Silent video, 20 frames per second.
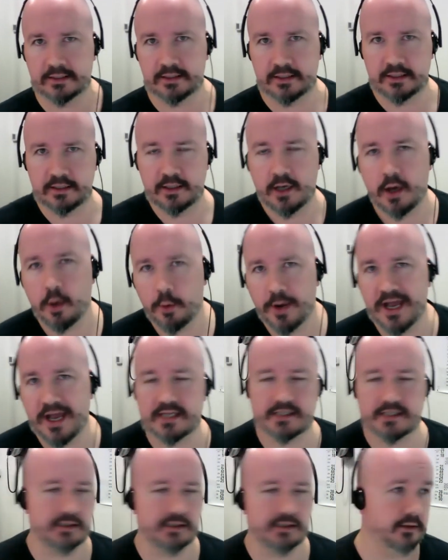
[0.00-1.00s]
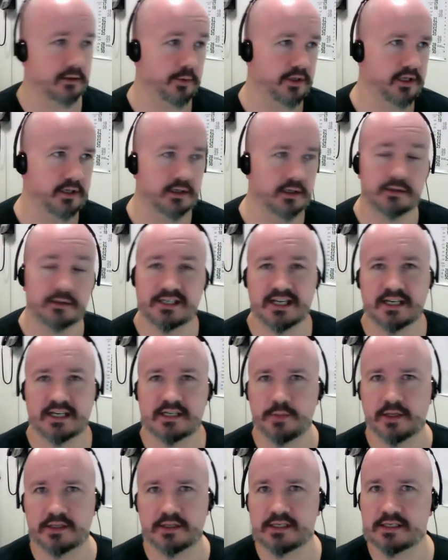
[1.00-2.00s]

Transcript: OS, and within 6 months.